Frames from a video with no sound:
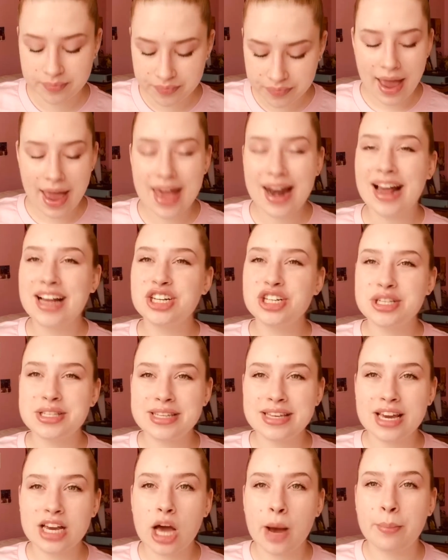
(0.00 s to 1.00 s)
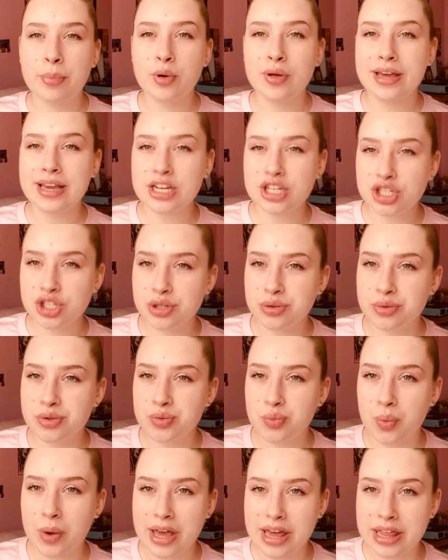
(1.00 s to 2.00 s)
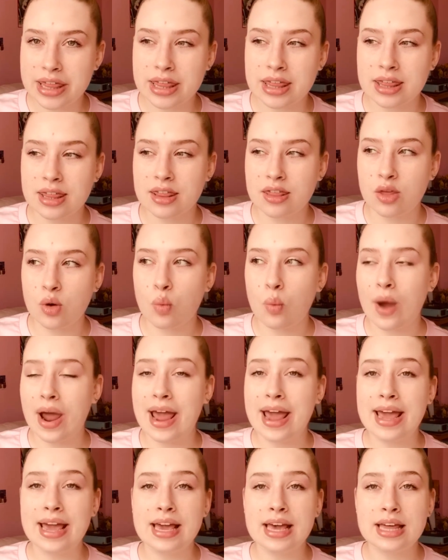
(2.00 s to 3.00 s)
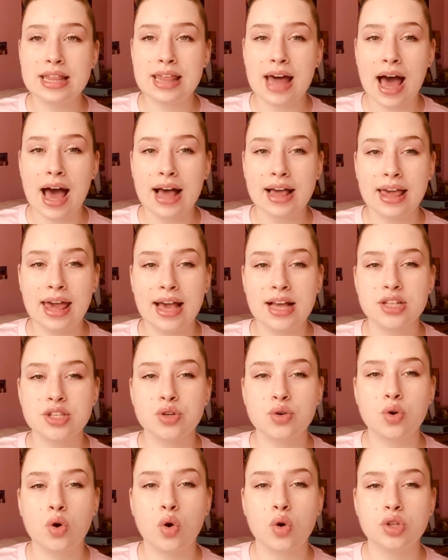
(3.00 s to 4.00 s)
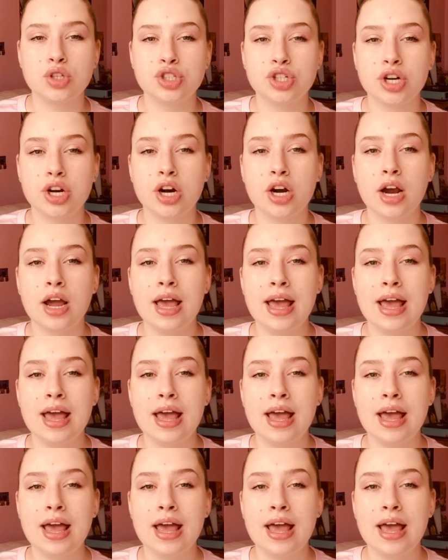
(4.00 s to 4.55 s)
And I just see a couple issues with the way that cancel culture